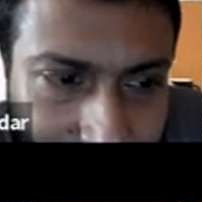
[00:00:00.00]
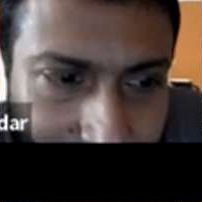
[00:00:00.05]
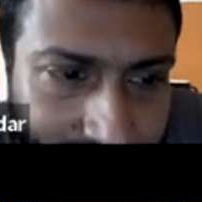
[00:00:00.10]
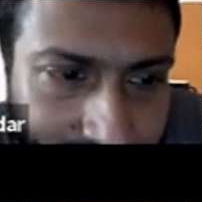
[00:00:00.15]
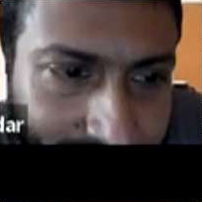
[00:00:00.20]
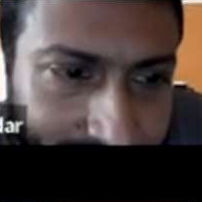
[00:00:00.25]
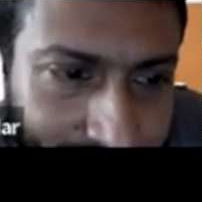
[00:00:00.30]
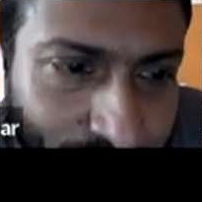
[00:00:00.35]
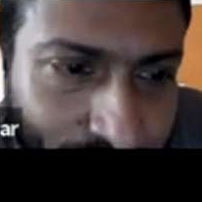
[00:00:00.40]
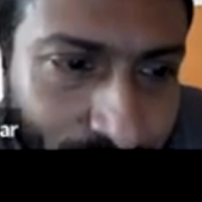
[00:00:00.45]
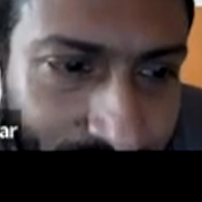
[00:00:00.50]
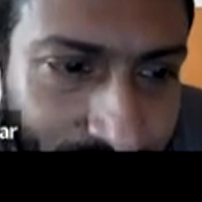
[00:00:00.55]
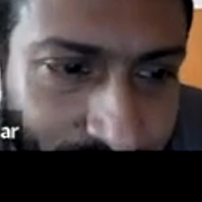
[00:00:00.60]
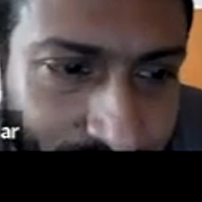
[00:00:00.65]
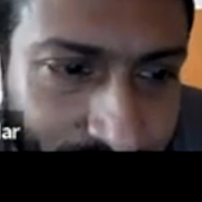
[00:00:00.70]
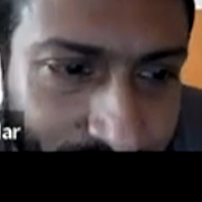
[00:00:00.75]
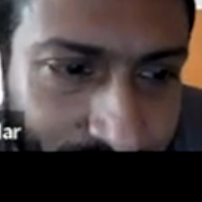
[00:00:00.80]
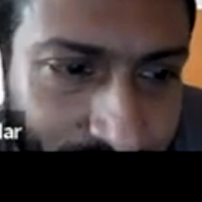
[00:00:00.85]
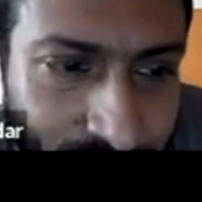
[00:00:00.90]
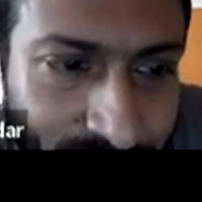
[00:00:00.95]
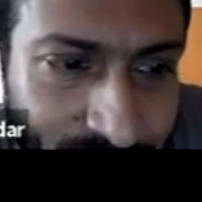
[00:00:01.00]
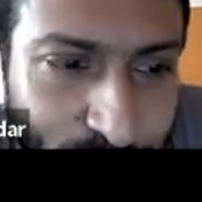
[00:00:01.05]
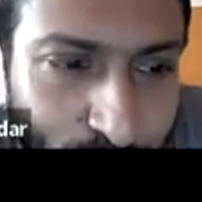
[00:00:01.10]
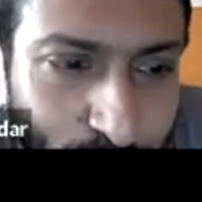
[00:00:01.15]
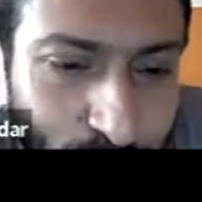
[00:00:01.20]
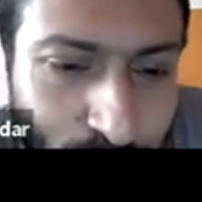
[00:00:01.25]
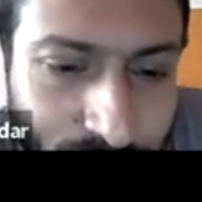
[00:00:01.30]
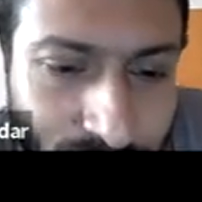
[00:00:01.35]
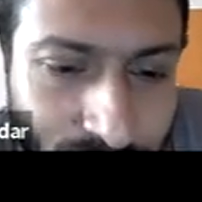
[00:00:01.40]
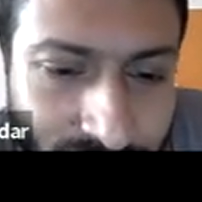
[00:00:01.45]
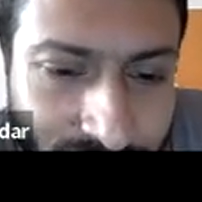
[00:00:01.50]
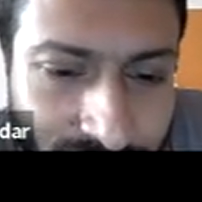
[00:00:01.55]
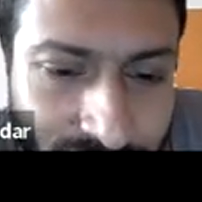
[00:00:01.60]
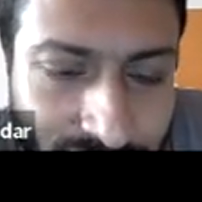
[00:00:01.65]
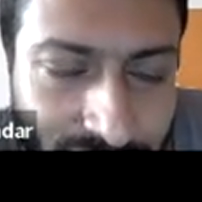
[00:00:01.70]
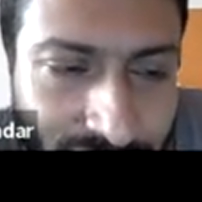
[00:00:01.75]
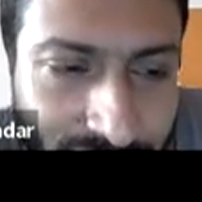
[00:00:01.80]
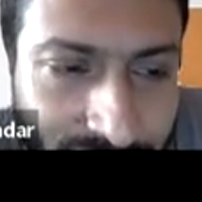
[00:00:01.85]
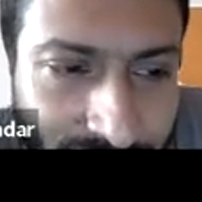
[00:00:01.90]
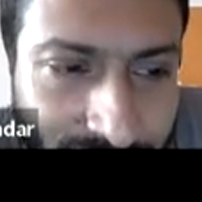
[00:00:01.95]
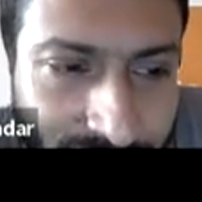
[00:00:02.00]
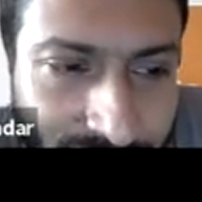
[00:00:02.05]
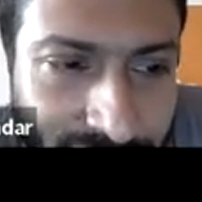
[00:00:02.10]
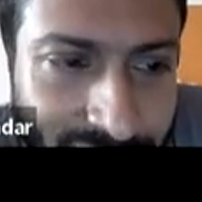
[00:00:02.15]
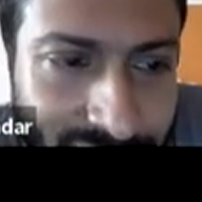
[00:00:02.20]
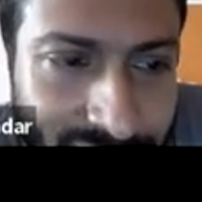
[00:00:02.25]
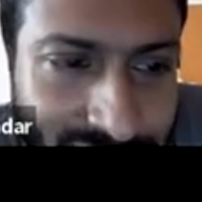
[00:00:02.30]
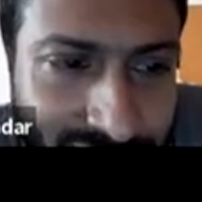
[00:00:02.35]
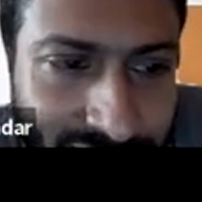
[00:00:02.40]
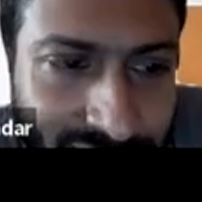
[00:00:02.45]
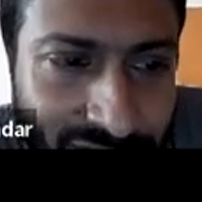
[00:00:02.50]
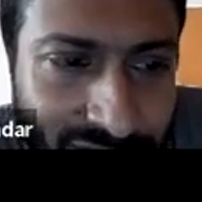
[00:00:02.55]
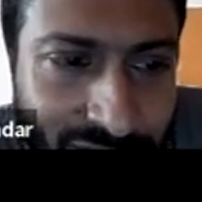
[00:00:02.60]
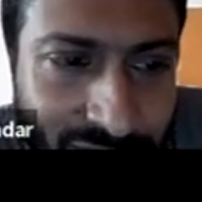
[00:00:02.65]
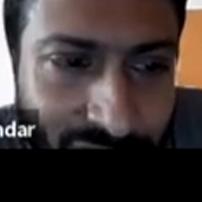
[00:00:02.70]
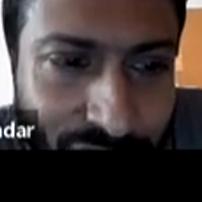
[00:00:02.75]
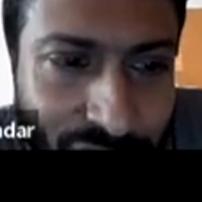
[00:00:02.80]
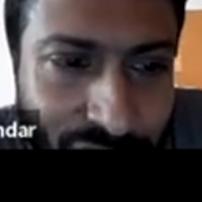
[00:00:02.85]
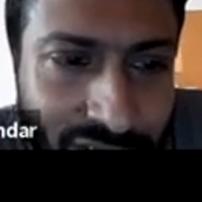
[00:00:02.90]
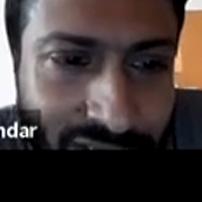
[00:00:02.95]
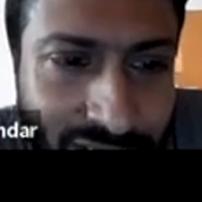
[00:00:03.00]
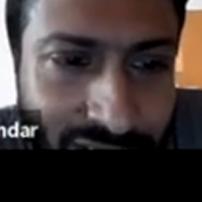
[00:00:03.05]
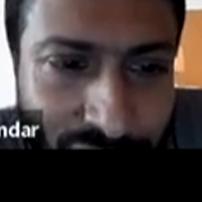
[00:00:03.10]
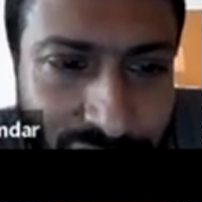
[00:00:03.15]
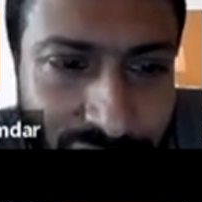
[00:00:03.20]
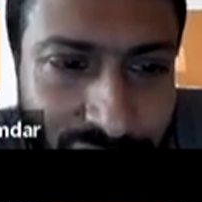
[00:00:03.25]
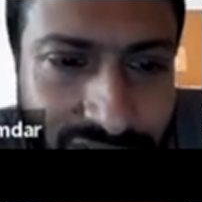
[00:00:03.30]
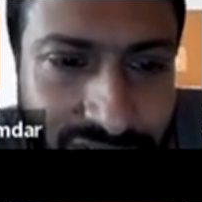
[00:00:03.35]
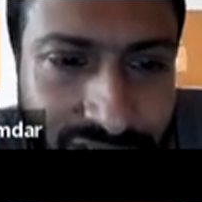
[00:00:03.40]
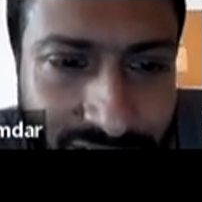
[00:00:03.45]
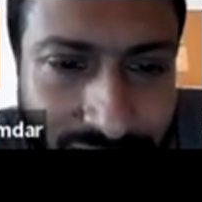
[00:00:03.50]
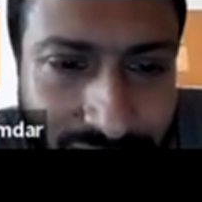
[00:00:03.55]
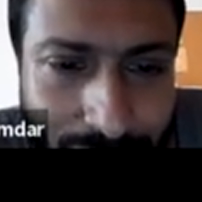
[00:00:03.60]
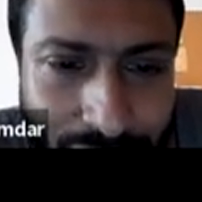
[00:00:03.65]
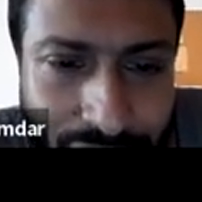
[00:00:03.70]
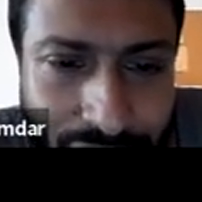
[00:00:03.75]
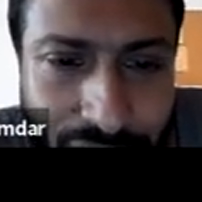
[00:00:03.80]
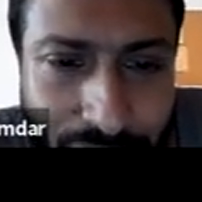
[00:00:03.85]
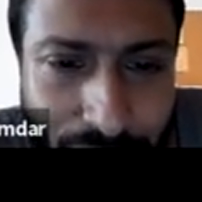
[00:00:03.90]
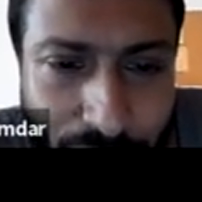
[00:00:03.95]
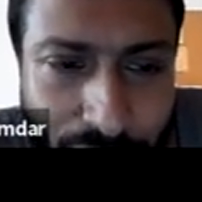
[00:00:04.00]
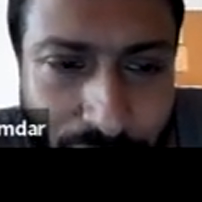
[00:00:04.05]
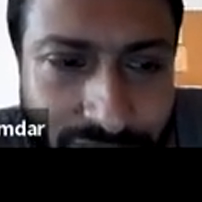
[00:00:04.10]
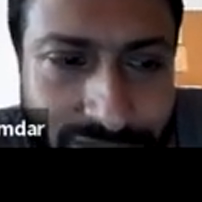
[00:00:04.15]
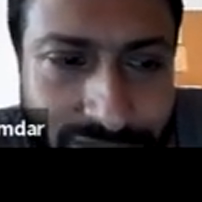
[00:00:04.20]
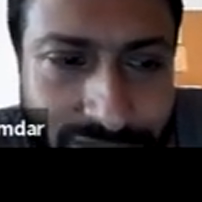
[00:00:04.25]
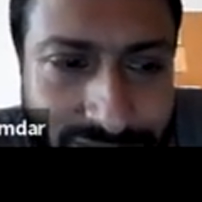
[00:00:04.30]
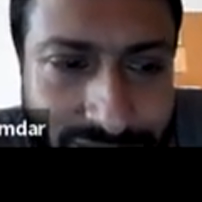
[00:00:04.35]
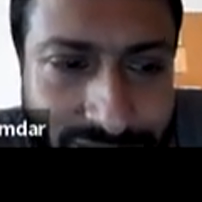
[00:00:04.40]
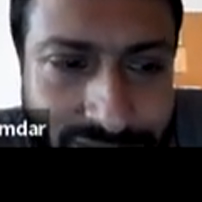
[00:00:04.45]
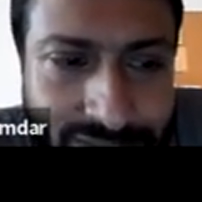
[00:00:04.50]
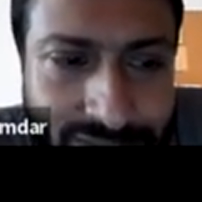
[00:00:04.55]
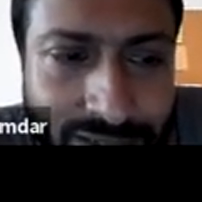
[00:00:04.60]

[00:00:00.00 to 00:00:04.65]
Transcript: Okay, so what we will do is we'll count the number of points such